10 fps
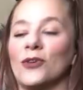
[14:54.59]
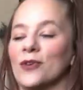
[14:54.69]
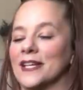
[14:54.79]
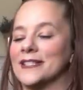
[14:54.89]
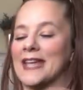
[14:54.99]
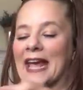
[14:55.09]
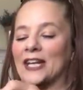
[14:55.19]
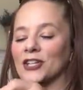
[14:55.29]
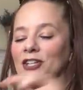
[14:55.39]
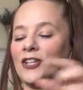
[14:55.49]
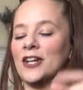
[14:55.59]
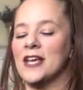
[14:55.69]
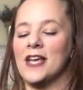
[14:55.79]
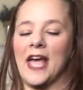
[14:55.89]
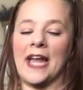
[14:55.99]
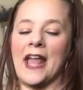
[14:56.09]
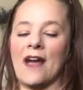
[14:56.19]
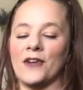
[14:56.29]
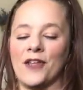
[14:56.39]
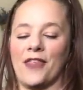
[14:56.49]
little container, and
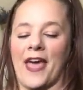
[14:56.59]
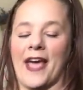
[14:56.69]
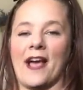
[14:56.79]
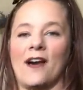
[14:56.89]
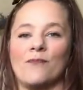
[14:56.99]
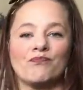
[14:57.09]
everything.